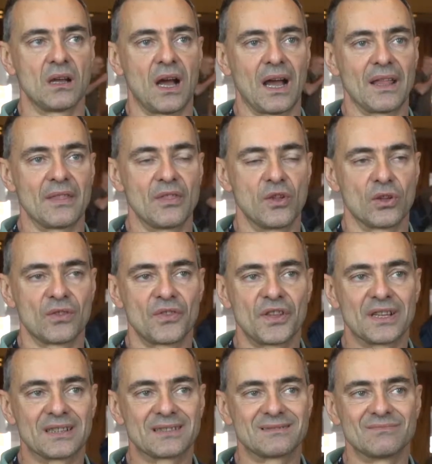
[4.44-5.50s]
I don't
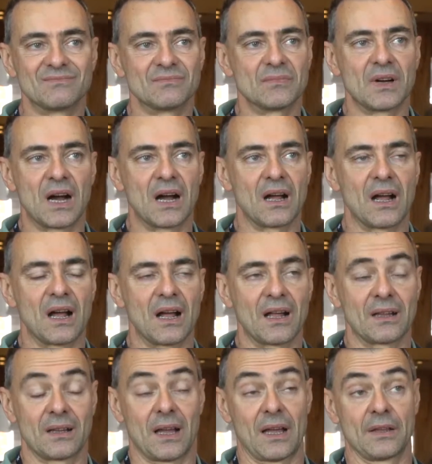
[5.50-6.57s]
think
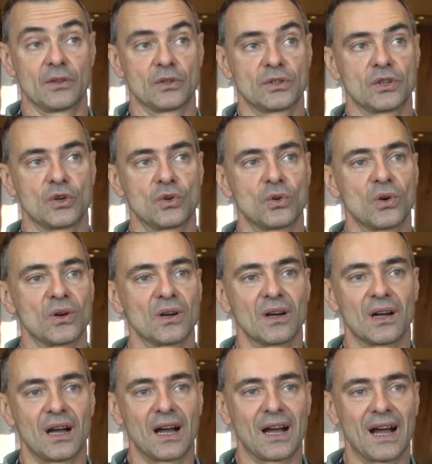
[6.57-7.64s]
I don't know
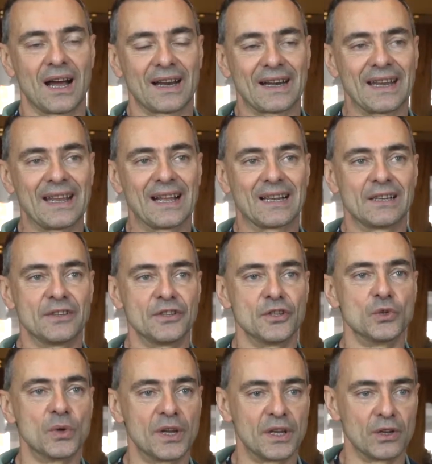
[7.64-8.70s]
a, a, real
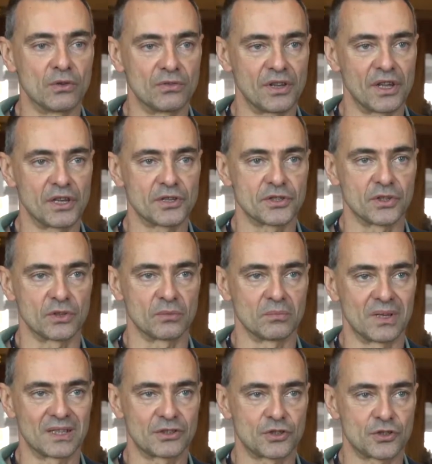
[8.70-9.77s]
new innovation,
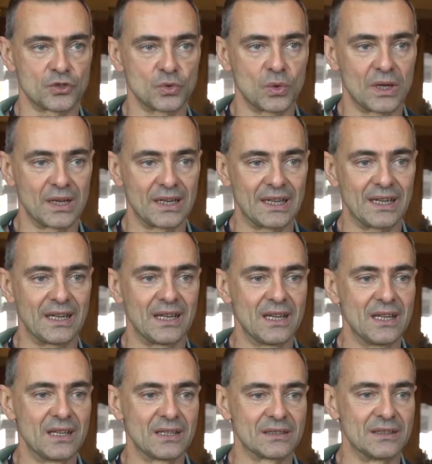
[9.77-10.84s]
but surely
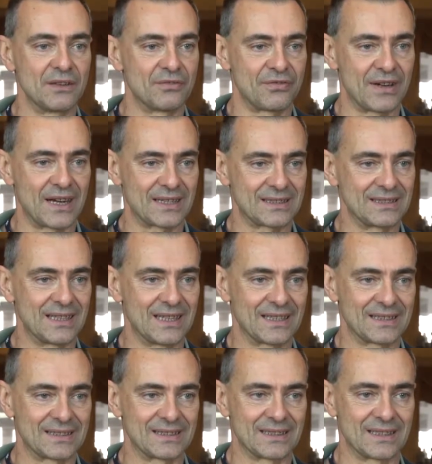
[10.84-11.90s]
the fact
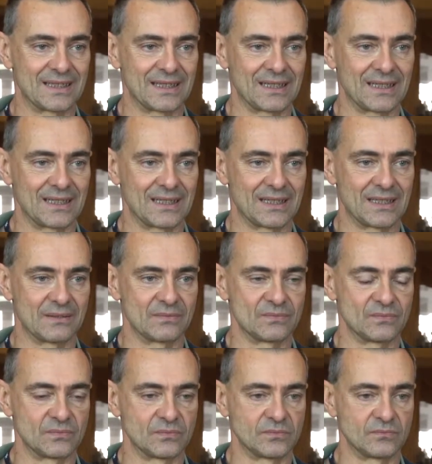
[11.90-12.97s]
that uh,
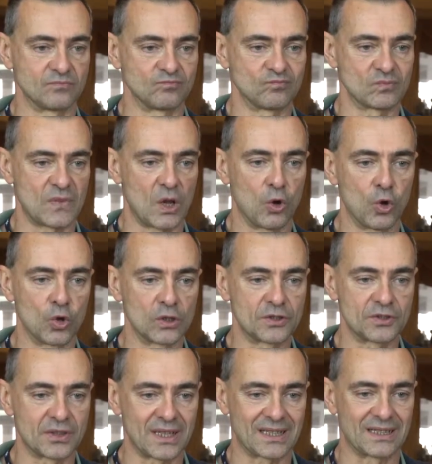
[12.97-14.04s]
um, all
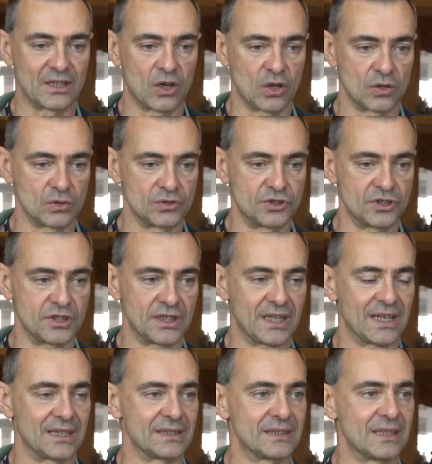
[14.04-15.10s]
technology
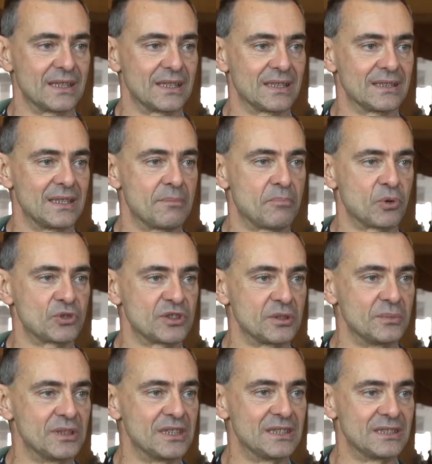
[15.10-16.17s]
and uh, the
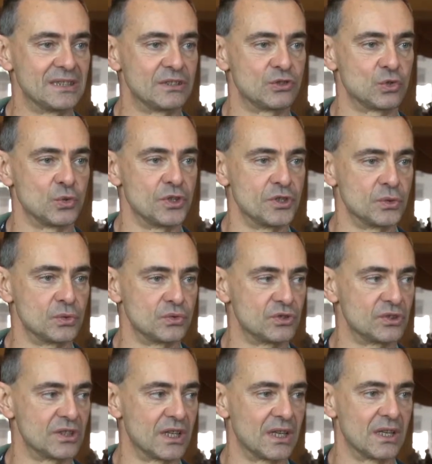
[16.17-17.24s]
possibility to
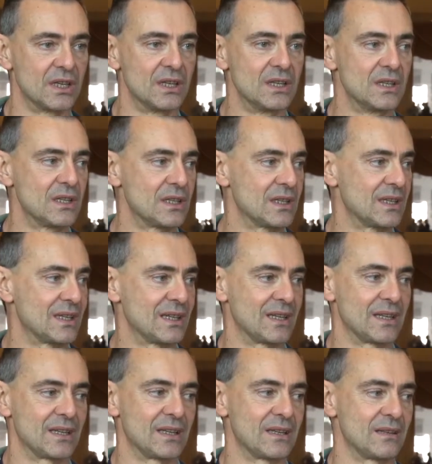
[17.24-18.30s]
use uh,
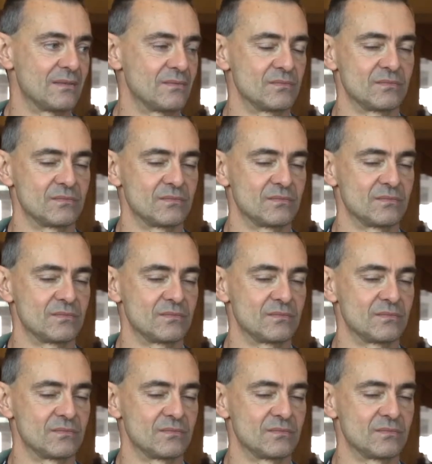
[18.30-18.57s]
uh